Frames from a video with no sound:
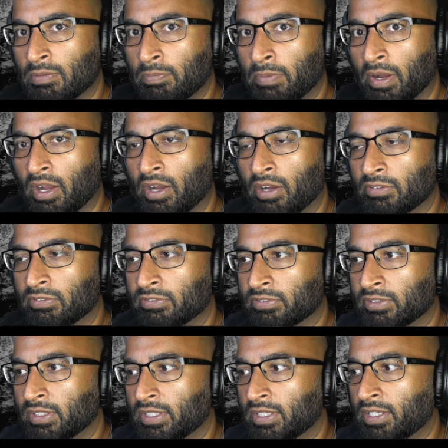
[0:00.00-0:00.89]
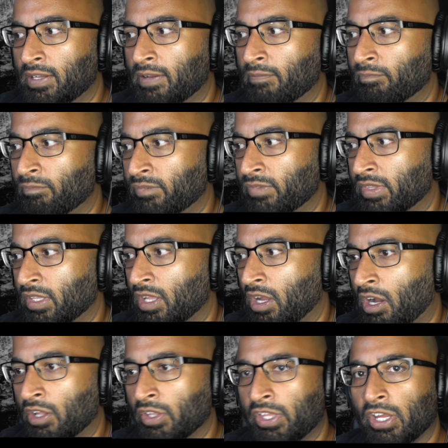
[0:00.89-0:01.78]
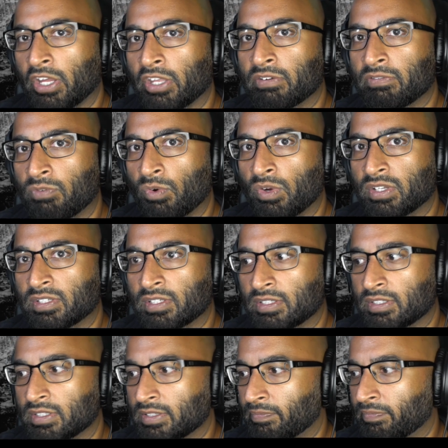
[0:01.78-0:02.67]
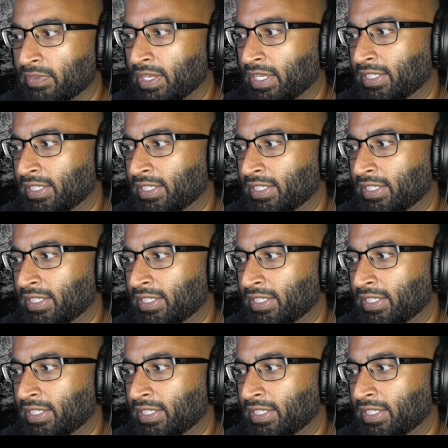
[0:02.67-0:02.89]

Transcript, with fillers: above all the other voices.